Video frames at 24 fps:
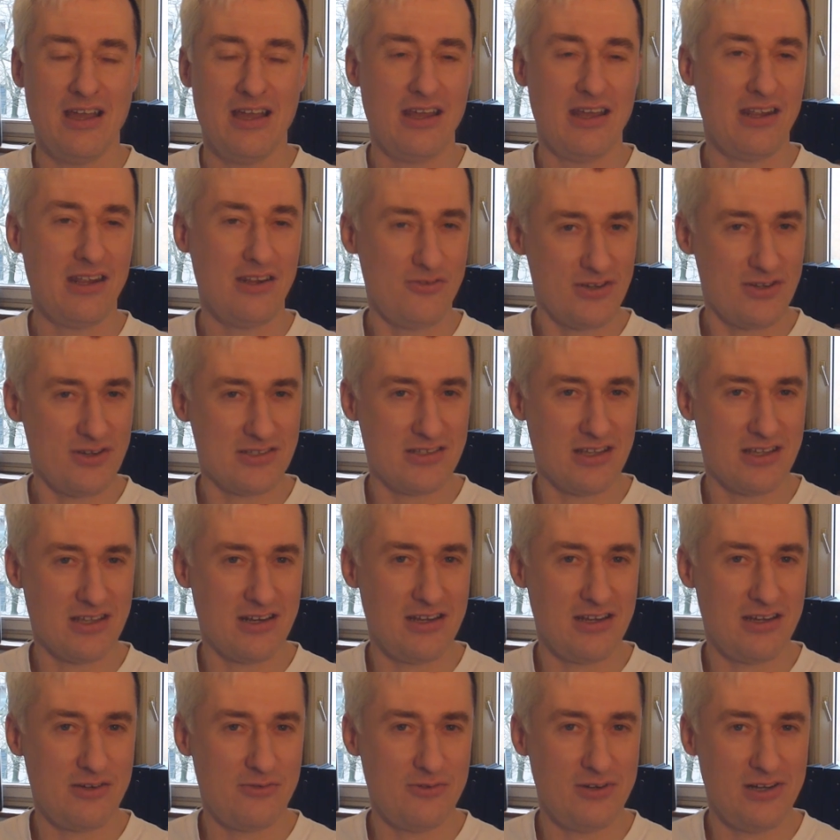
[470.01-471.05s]
And
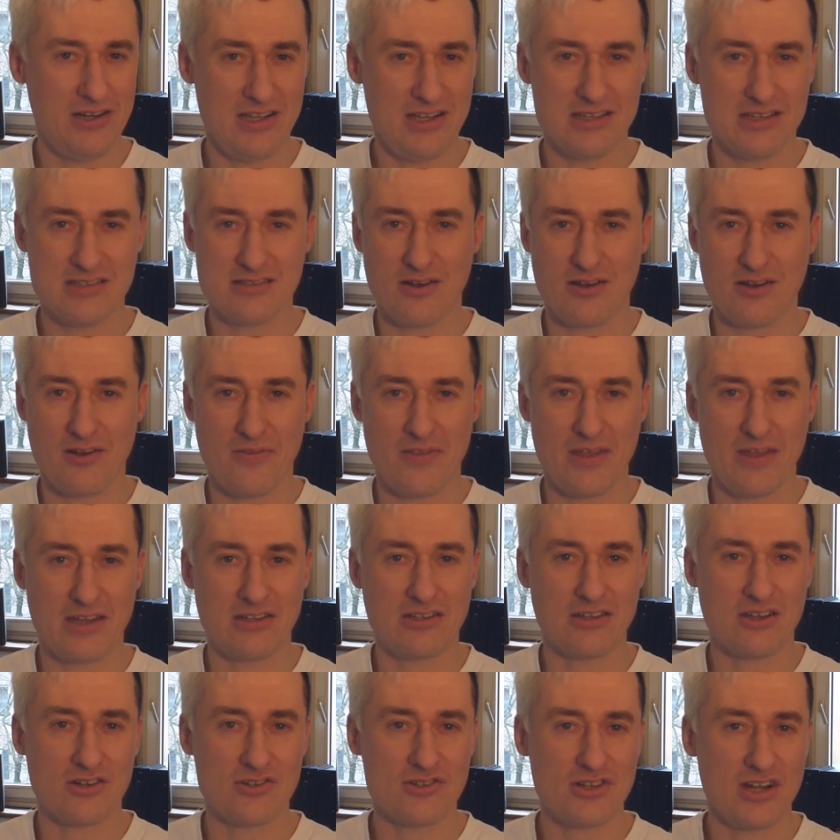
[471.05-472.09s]
interestingly released on
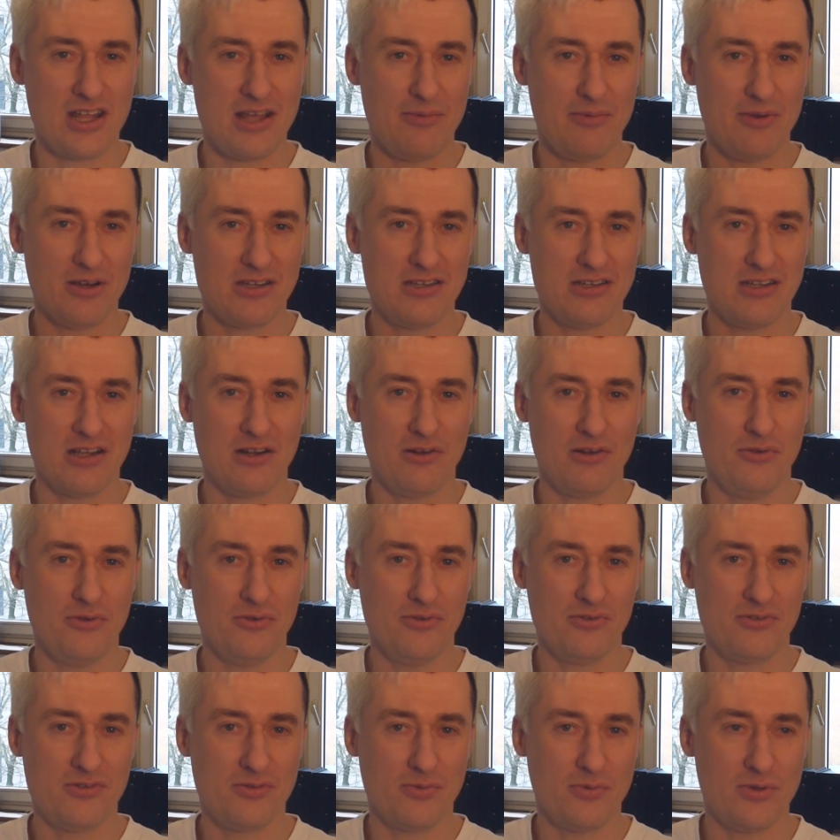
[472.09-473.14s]
that Dutch label
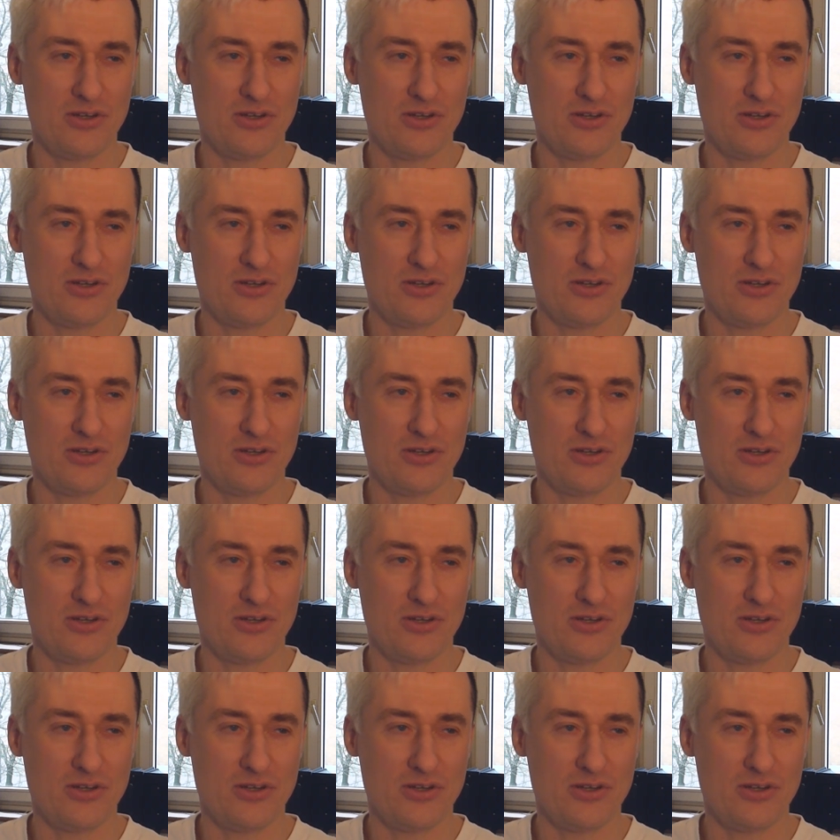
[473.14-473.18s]
Knekelhoes,